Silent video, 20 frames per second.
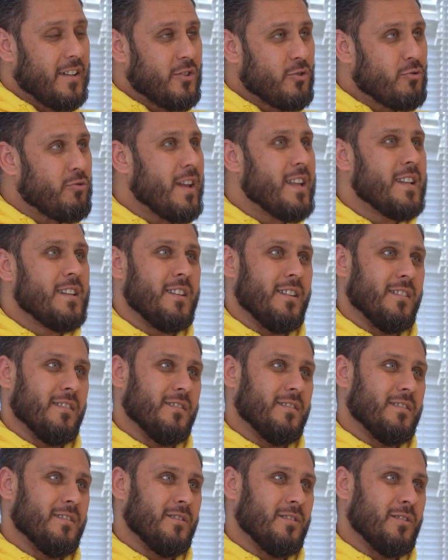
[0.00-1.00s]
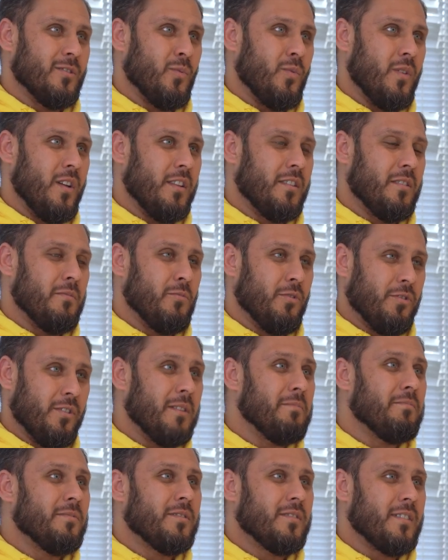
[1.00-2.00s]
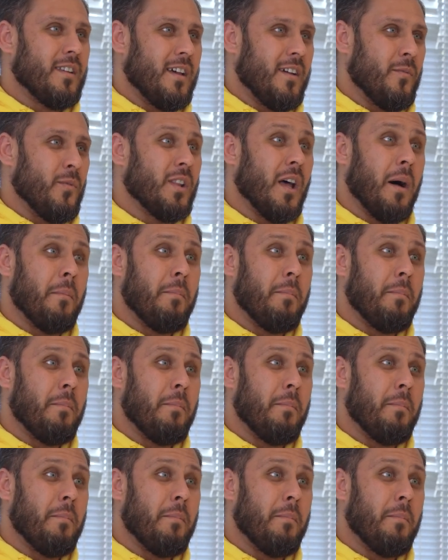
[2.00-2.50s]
trade deal with the Muslims, with the